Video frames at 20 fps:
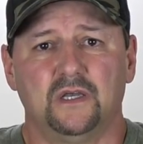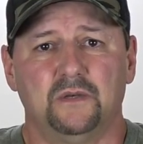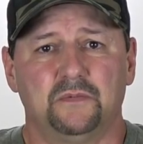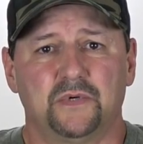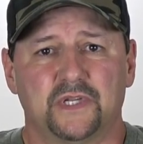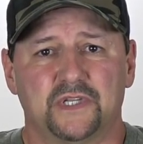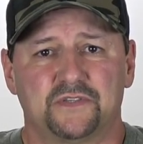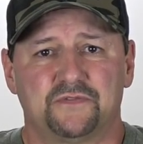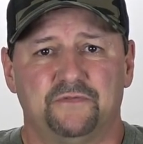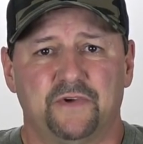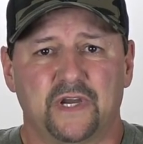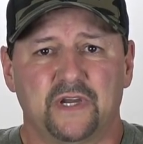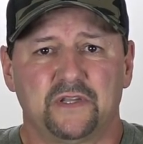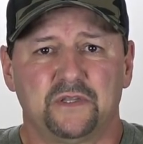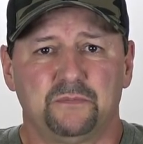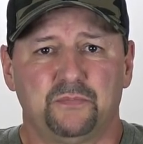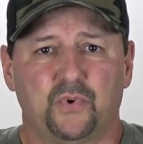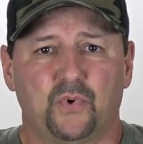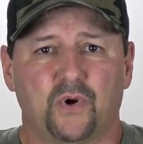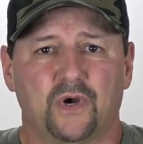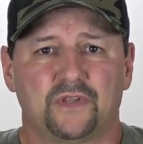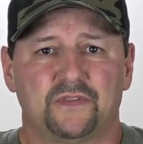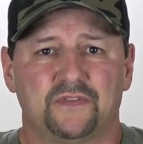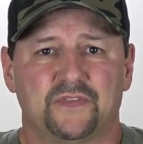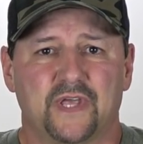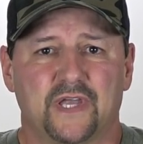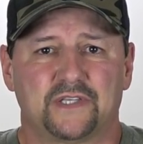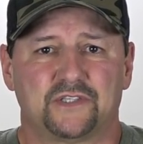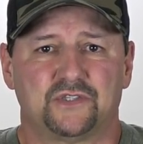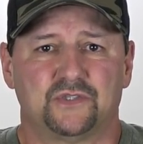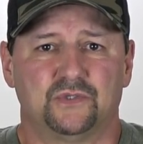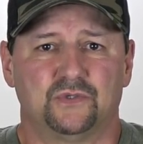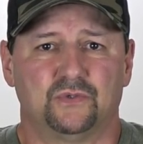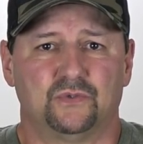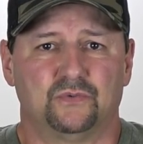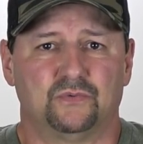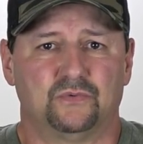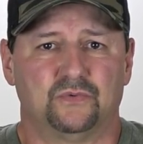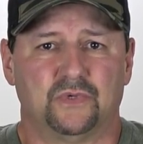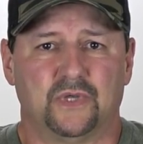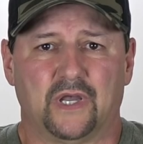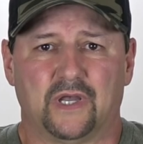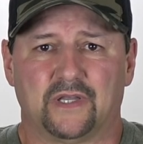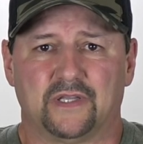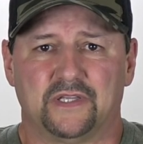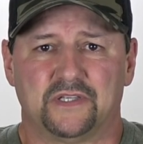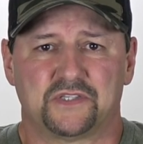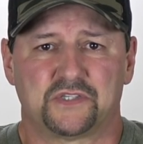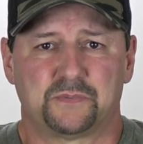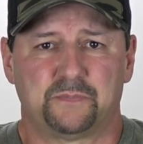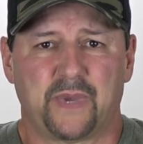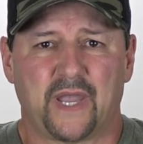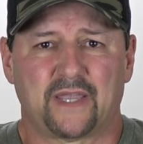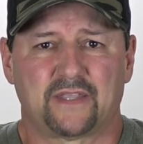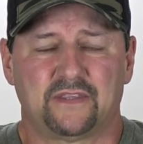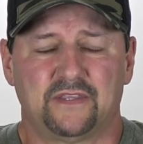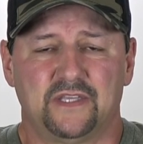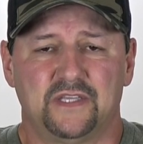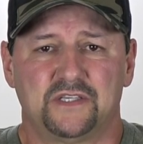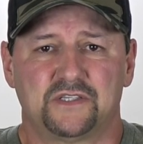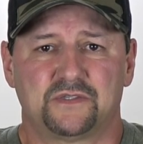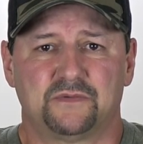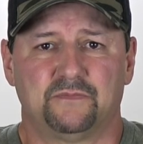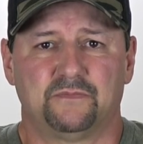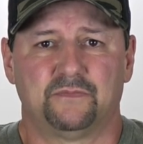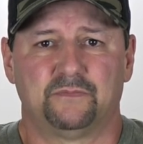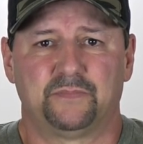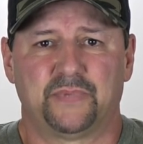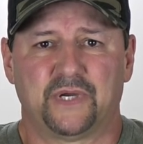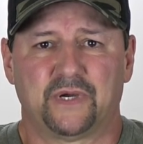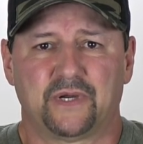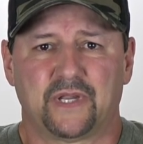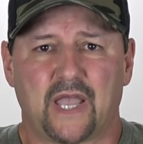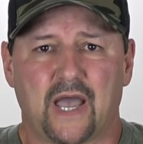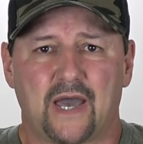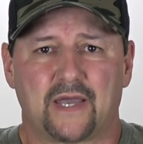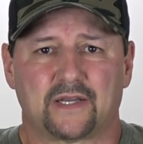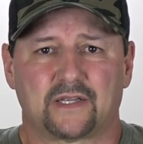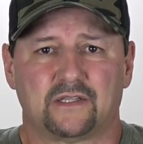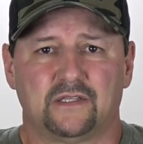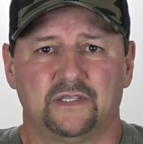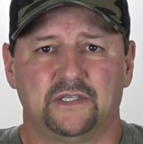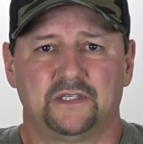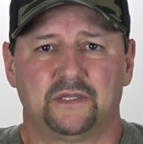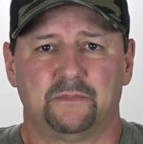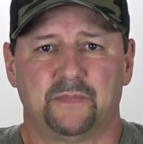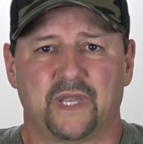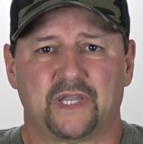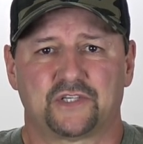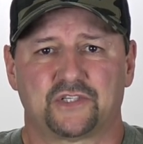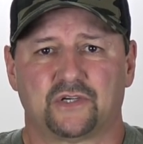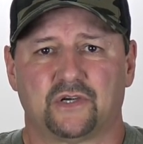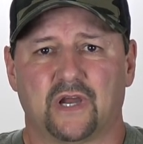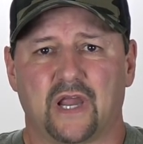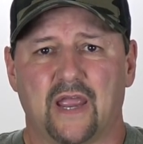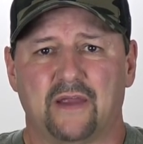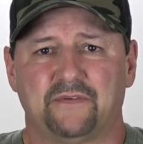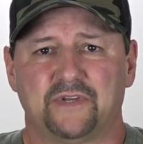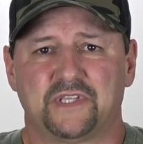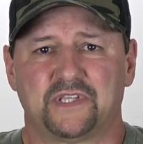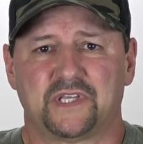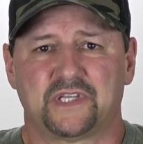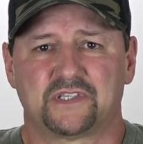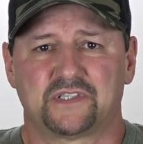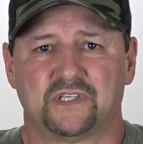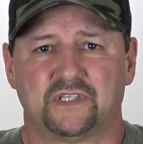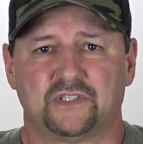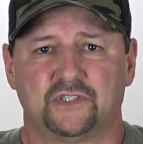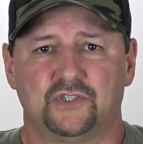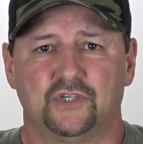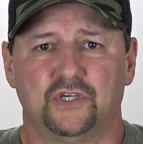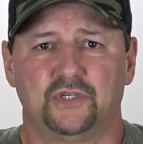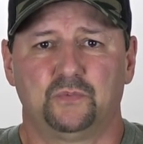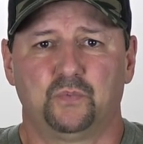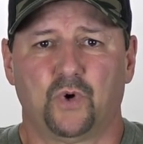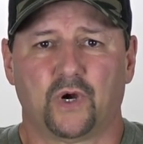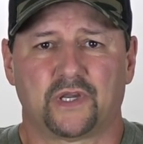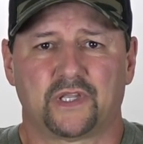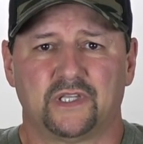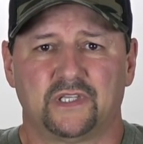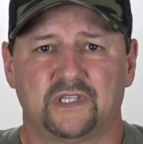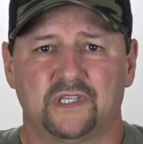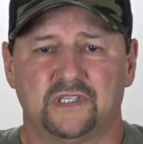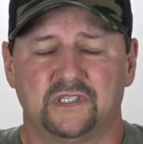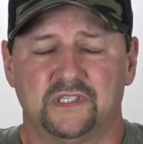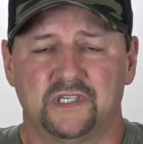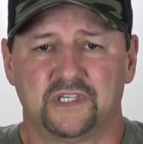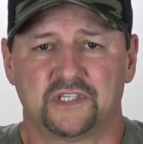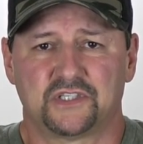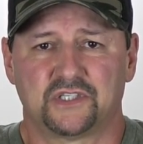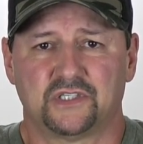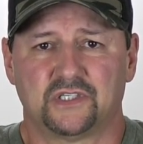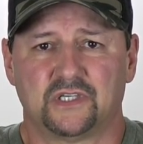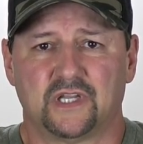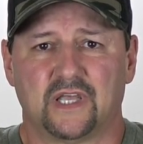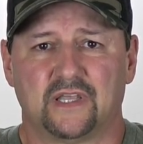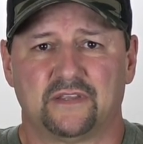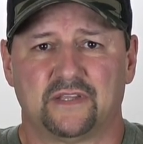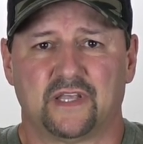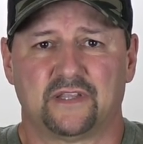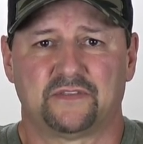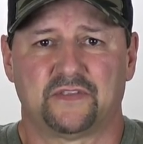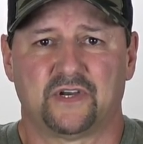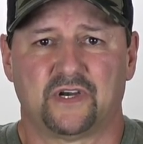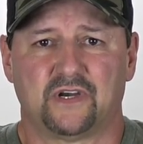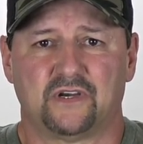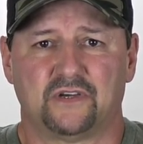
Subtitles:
But it's very important that you inspect these periodically to make sure everything's in good working condition and that there